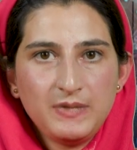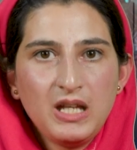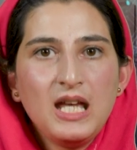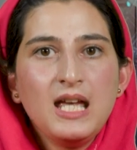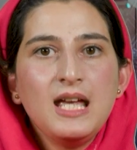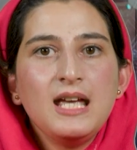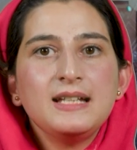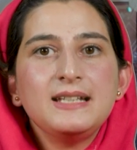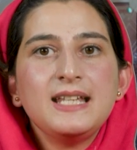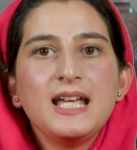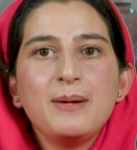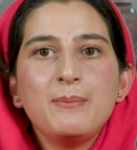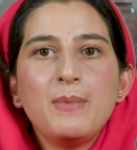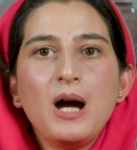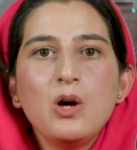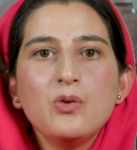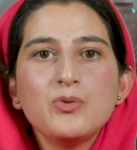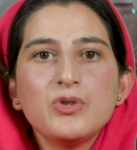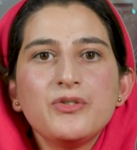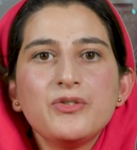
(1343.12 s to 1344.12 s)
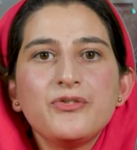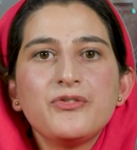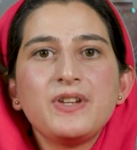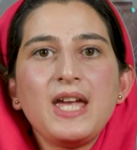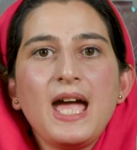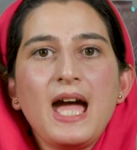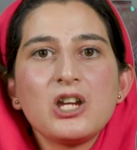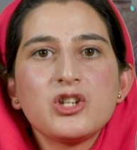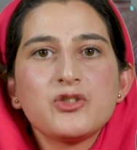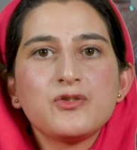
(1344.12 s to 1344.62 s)
The amount of
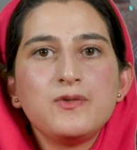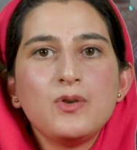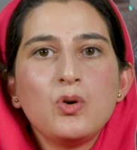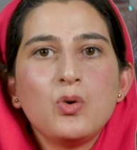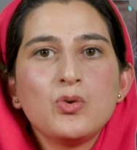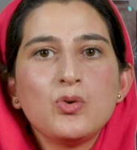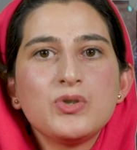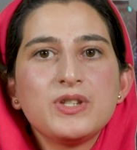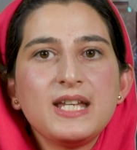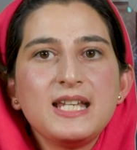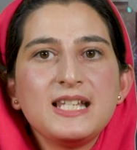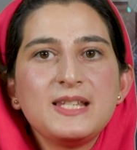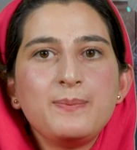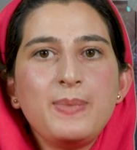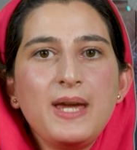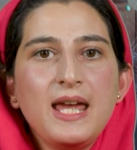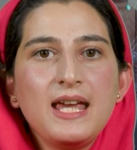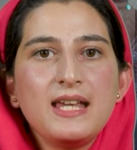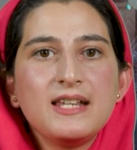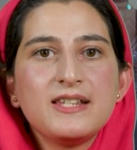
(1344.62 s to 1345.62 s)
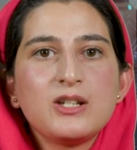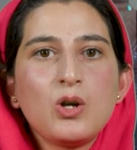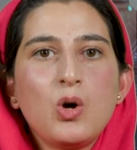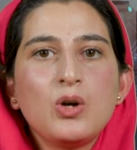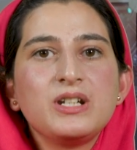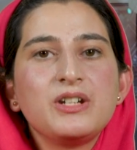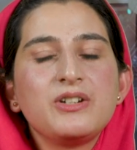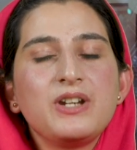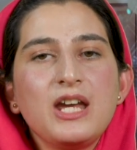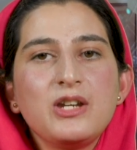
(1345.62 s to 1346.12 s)
cash flows is based on
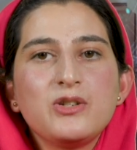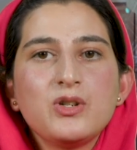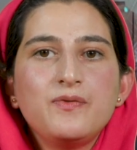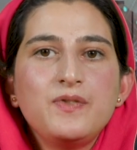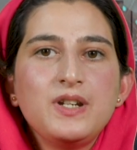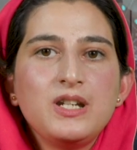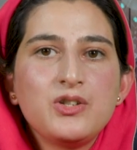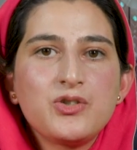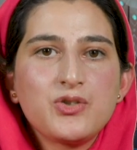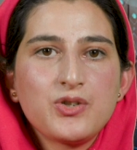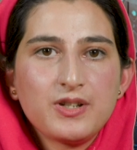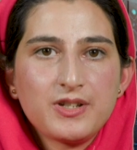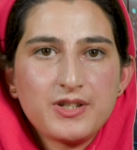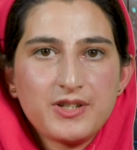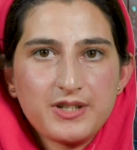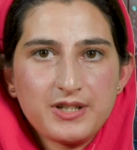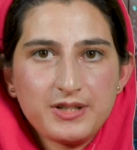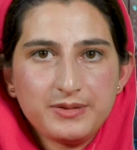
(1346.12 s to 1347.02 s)
a rate of interest.